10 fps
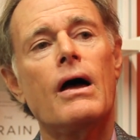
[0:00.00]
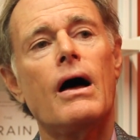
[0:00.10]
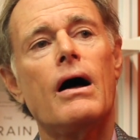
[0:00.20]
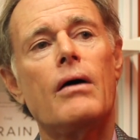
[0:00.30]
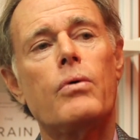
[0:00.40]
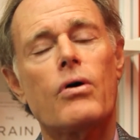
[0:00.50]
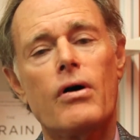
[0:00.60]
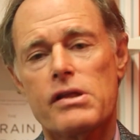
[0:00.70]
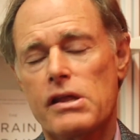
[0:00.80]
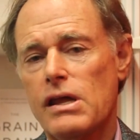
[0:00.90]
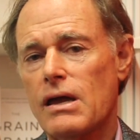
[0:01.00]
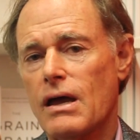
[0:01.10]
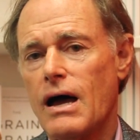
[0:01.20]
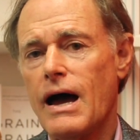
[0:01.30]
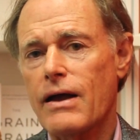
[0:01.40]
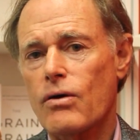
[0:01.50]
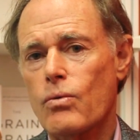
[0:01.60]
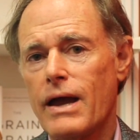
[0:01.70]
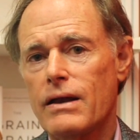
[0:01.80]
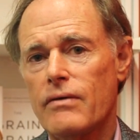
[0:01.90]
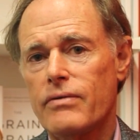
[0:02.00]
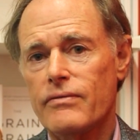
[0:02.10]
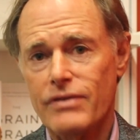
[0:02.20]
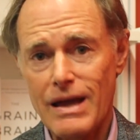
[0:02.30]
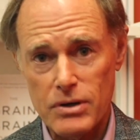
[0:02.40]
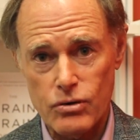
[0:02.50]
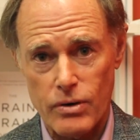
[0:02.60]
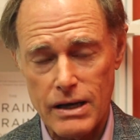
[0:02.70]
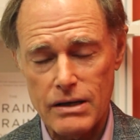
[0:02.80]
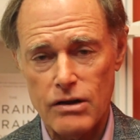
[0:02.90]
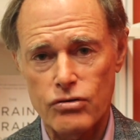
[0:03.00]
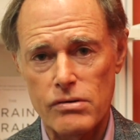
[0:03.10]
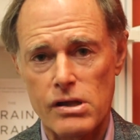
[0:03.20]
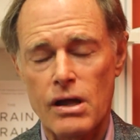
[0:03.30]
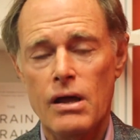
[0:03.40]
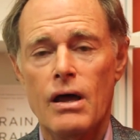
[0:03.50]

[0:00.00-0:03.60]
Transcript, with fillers: uh, we're also seeing a higher rate of inflammatory conditions.